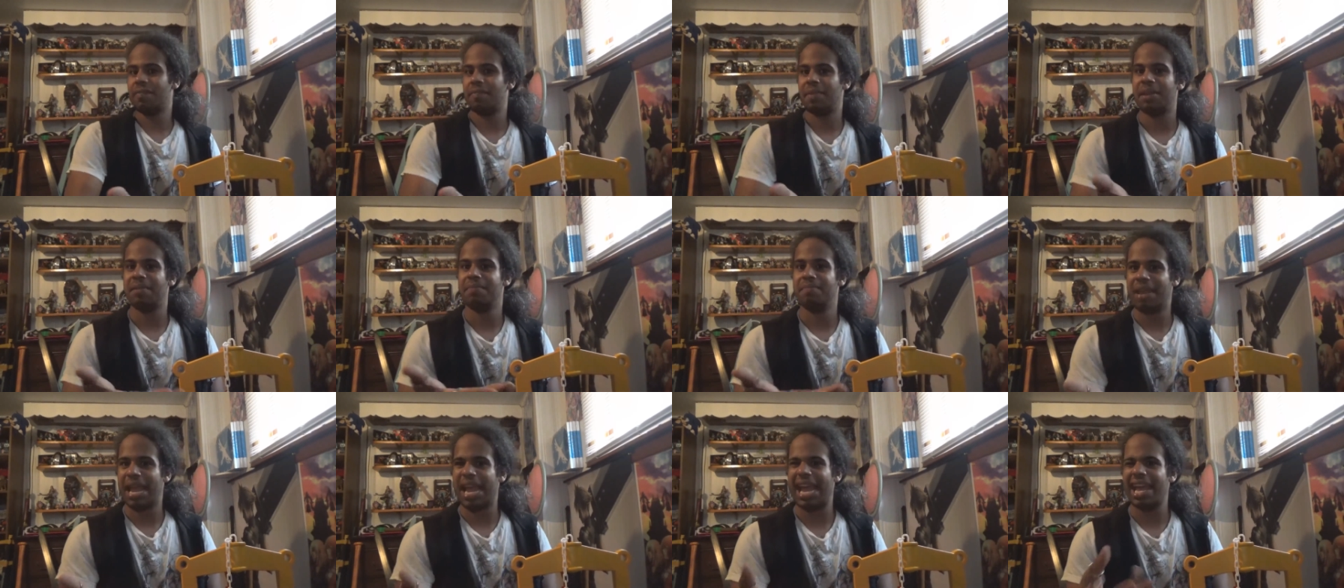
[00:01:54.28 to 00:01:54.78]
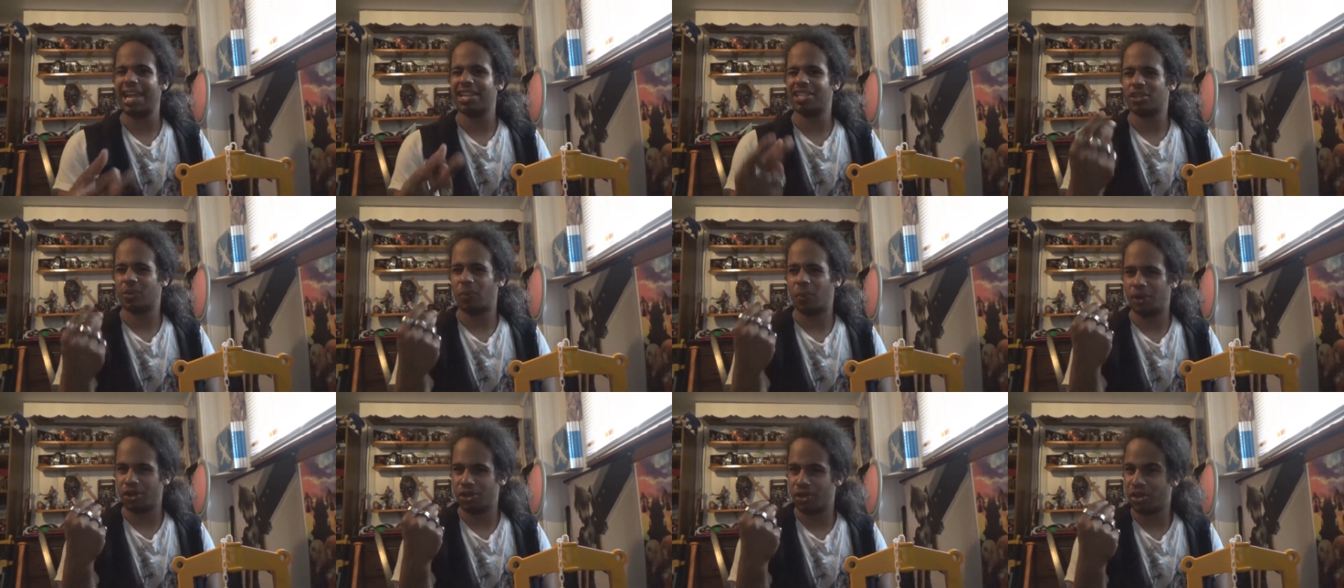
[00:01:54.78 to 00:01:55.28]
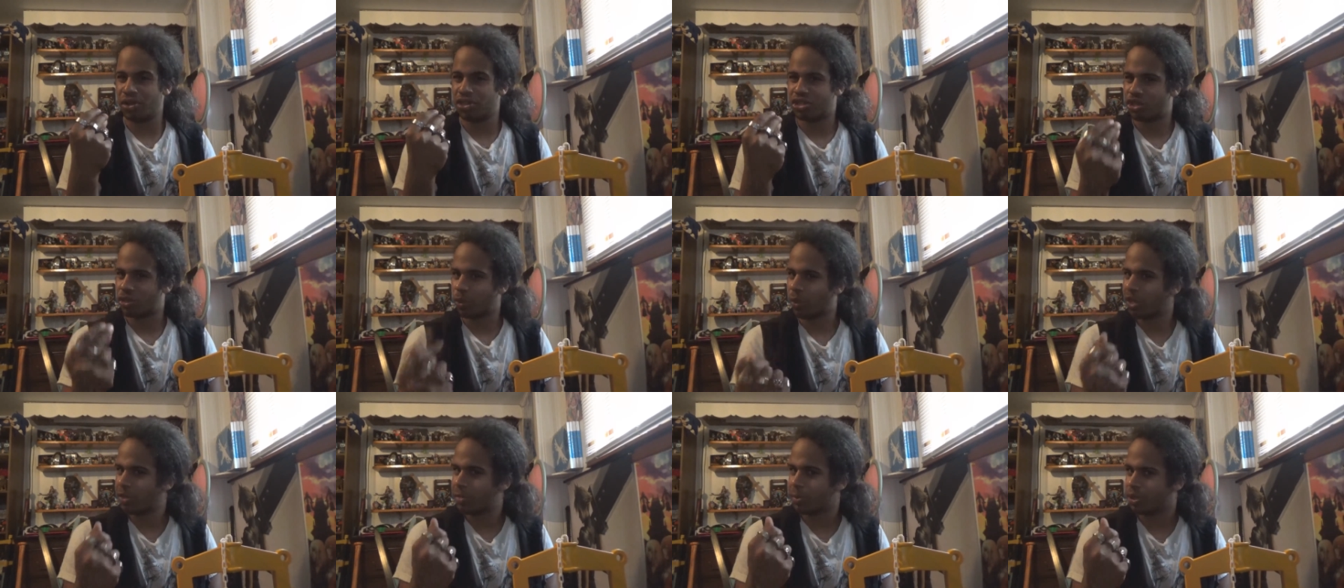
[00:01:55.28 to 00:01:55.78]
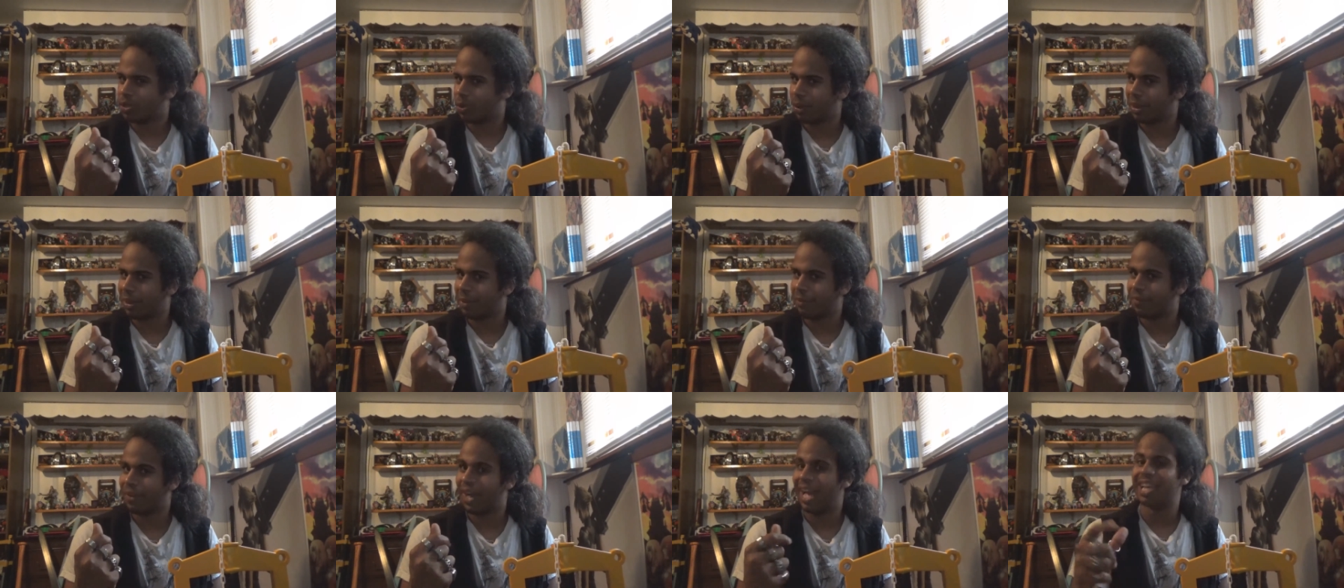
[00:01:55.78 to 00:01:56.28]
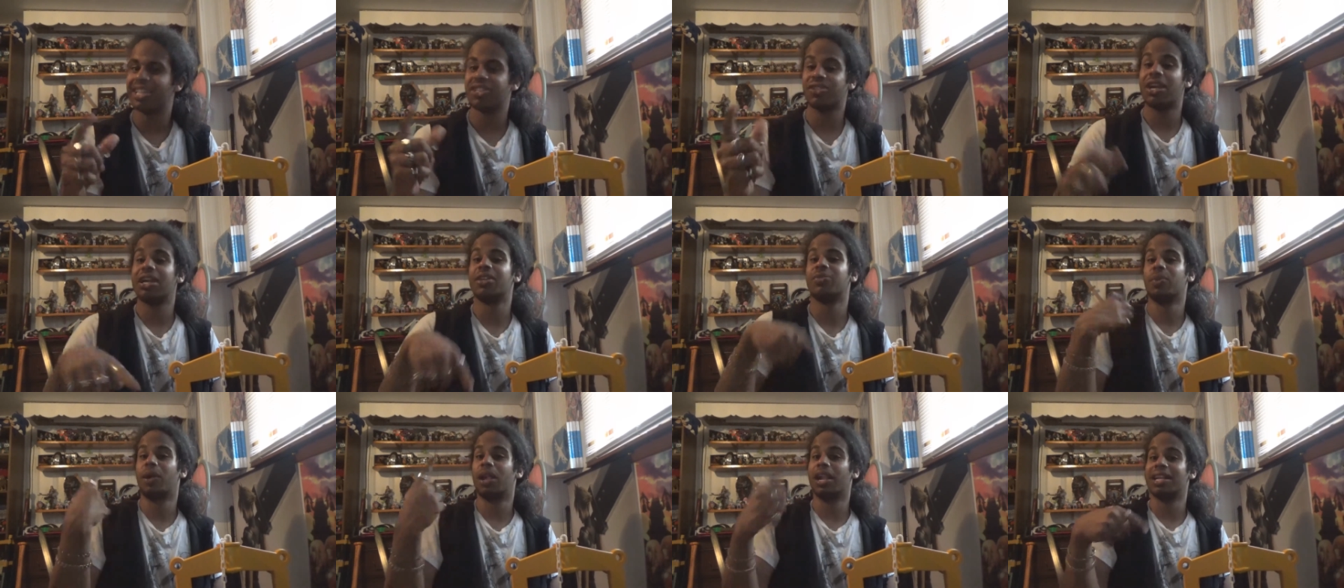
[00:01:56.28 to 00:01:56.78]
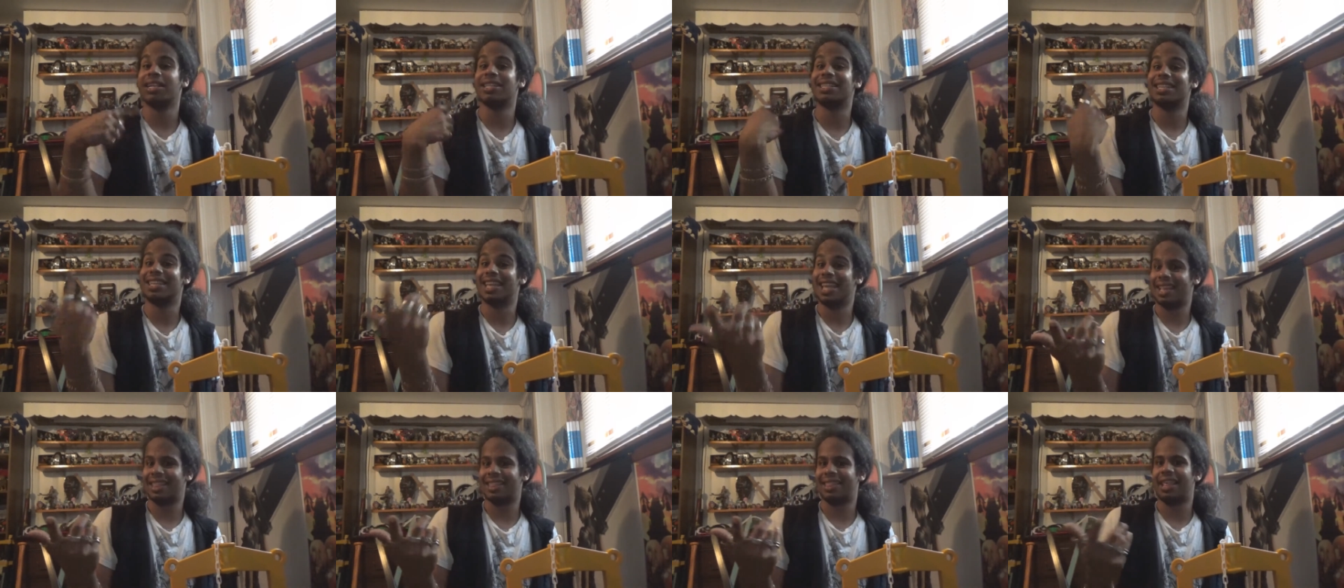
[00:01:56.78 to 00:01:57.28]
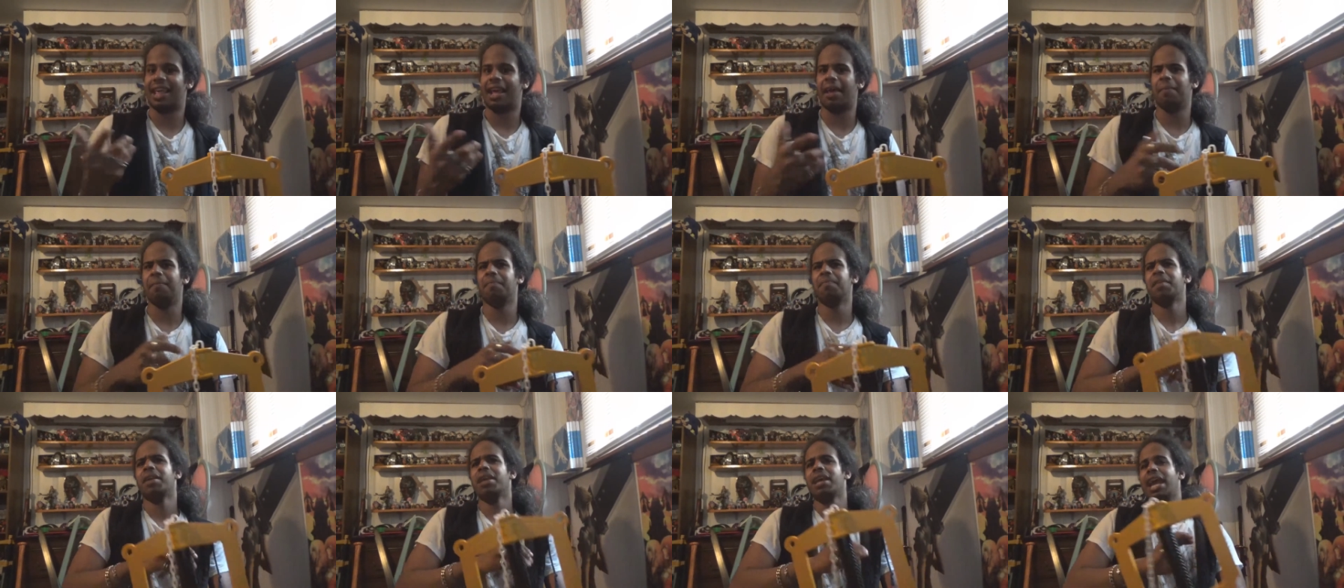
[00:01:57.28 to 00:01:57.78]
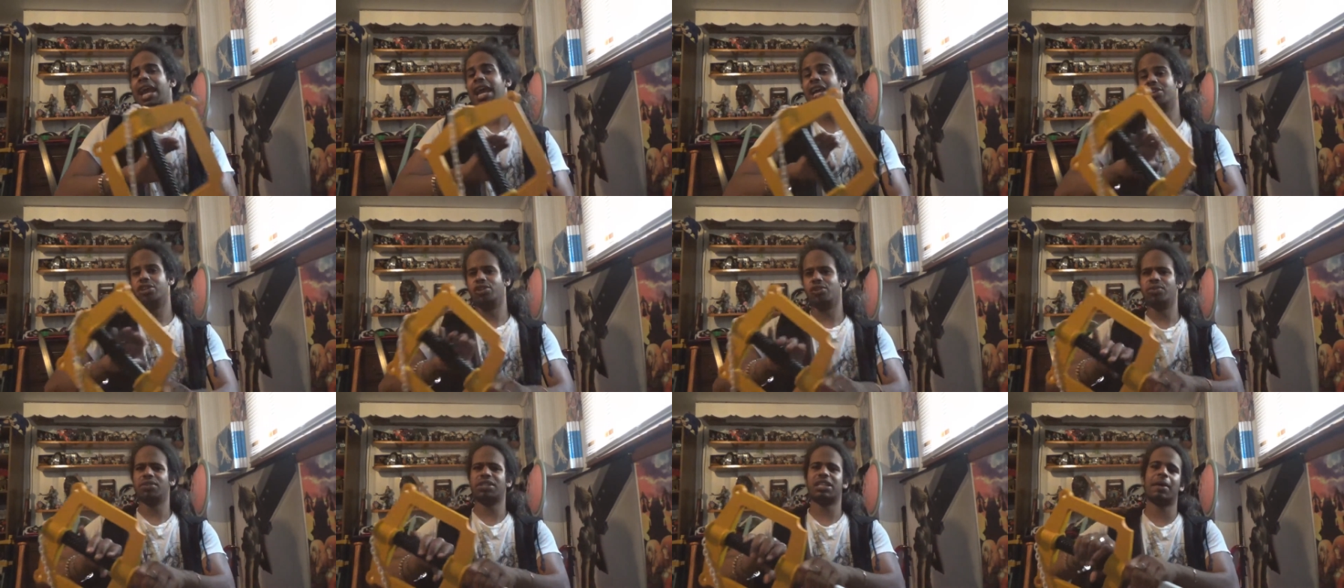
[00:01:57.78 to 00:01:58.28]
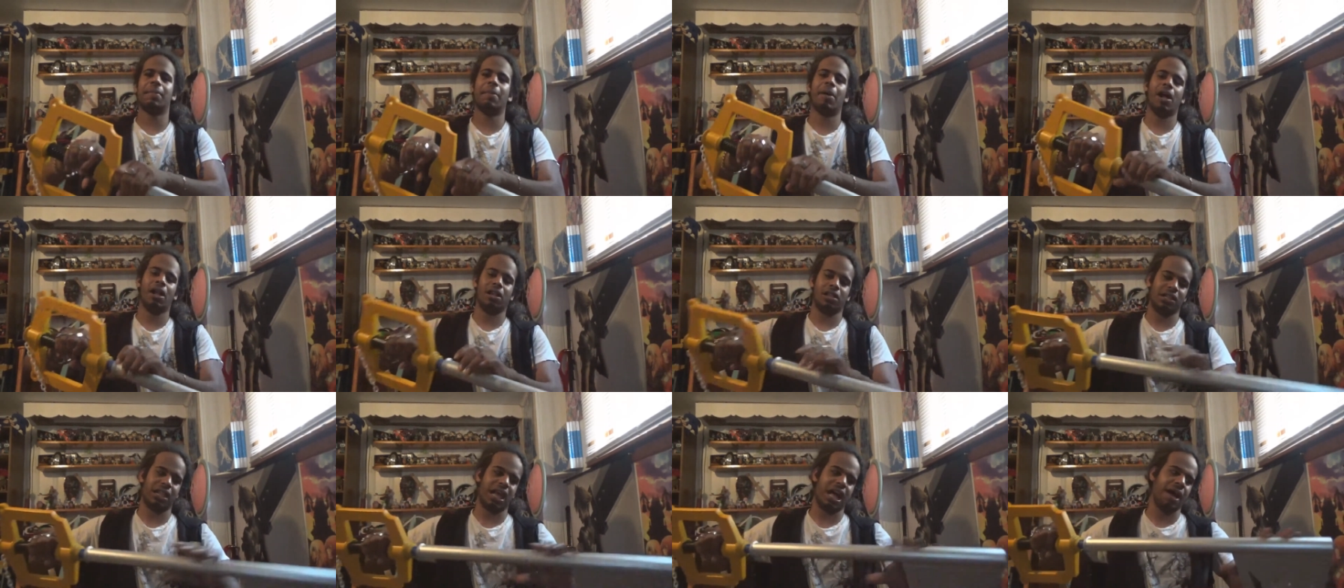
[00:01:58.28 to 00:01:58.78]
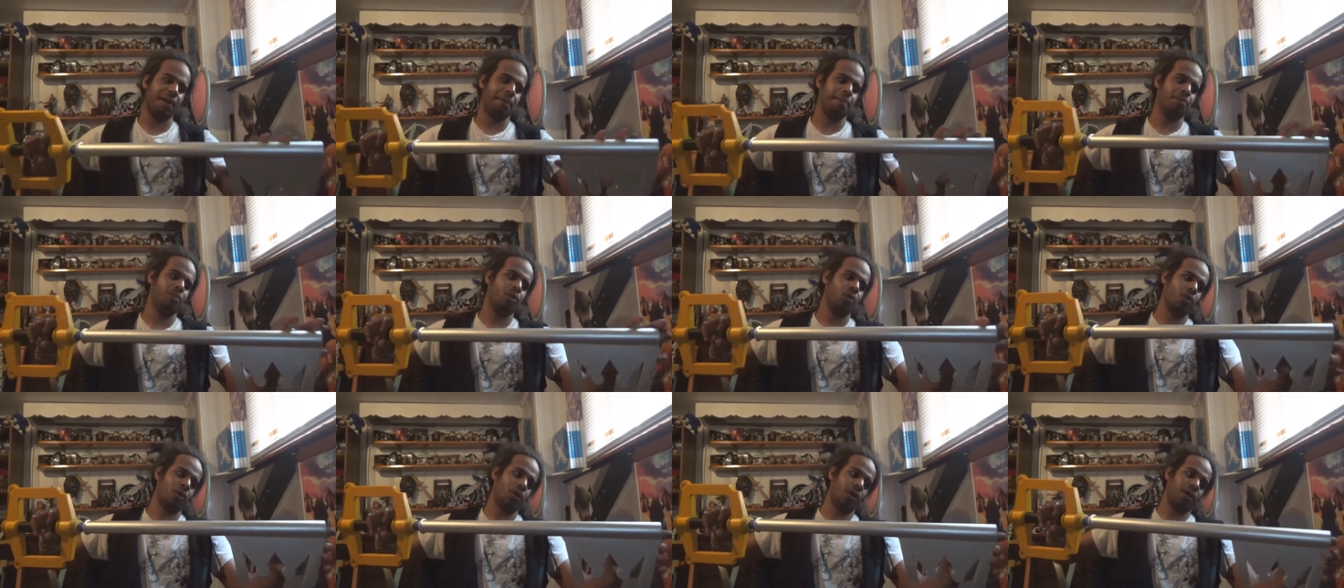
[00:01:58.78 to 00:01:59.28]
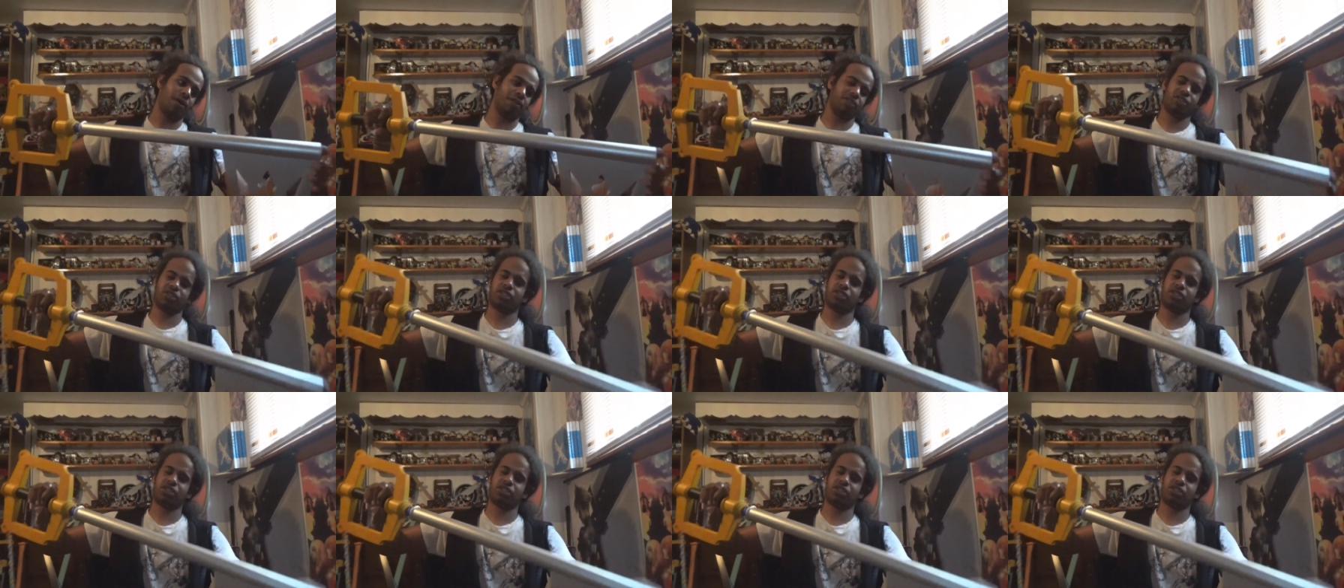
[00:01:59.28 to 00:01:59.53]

have been made to where you can switch between them faster as well as get them and use them a lot more,